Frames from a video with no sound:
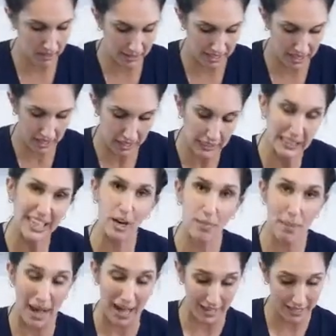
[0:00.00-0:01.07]
like clear
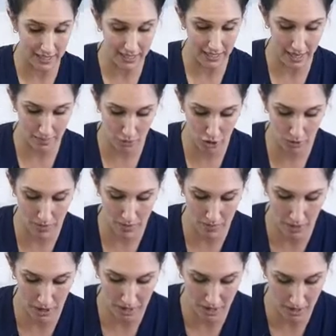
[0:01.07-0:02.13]
packing tape should be
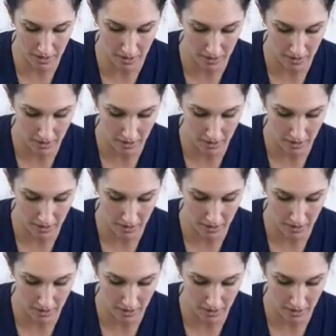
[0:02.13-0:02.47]
pretty good.